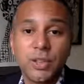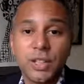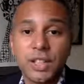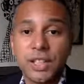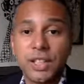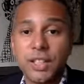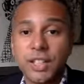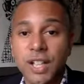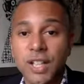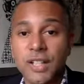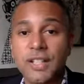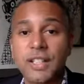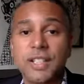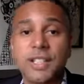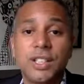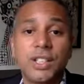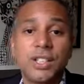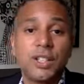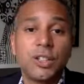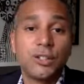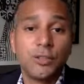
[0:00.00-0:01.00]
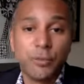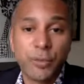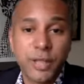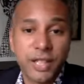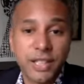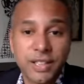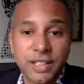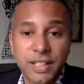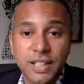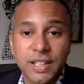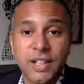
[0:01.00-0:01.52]
with the Chartered Institute of
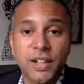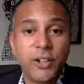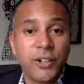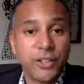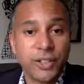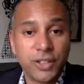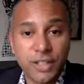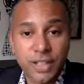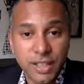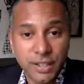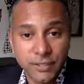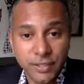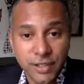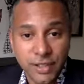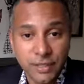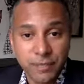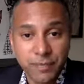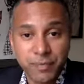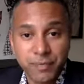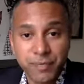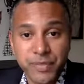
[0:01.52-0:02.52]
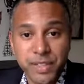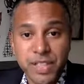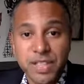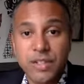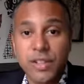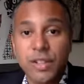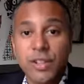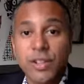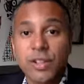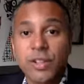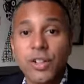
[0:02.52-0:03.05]
Marketing on your CV.
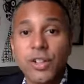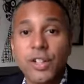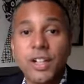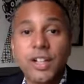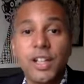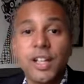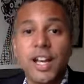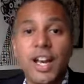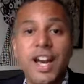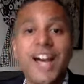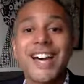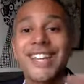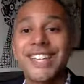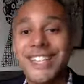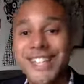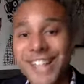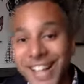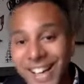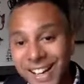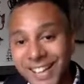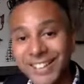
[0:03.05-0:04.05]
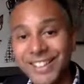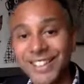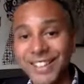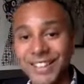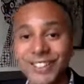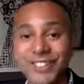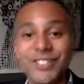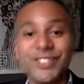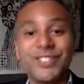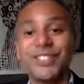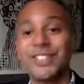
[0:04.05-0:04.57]
So I thought, I can't
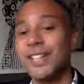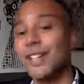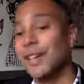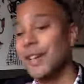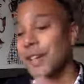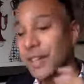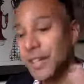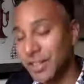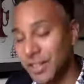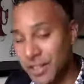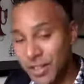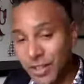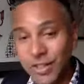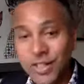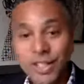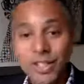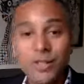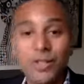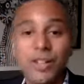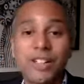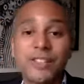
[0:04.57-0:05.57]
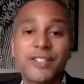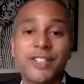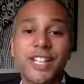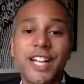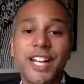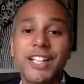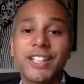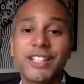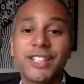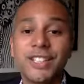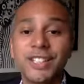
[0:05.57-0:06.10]
lose. Do these
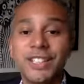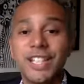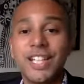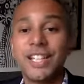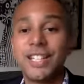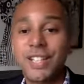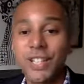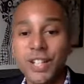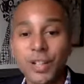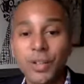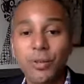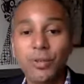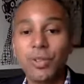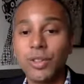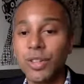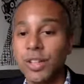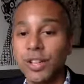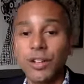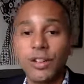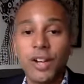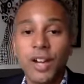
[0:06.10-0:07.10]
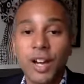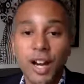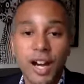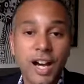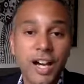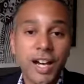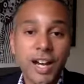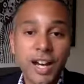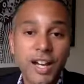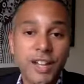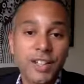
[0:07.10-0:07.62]
qualifications. It's going to,
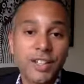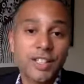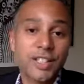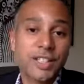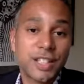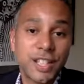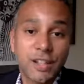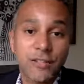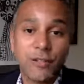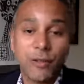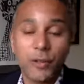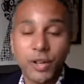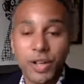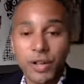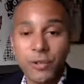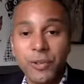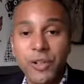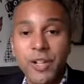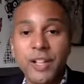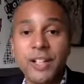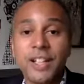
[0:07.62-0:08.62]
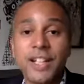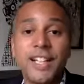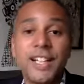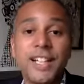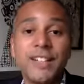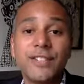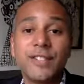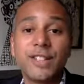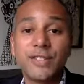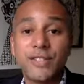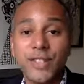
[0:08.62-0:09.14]
I either discover what I want, and
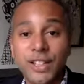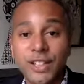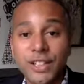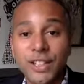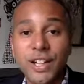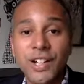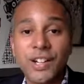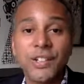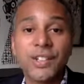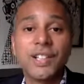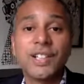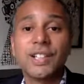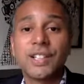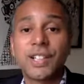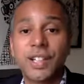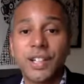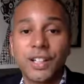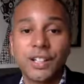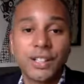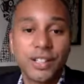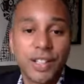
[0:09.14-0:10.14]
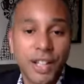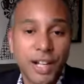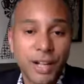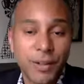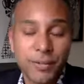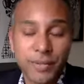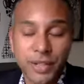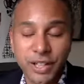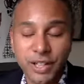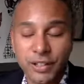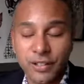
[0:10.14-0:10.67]
even if I don't, it's going to
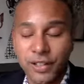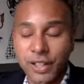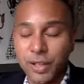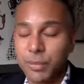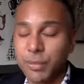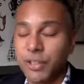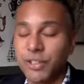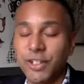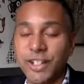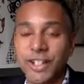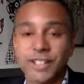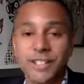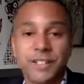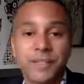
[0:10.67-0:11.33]
help my career progress.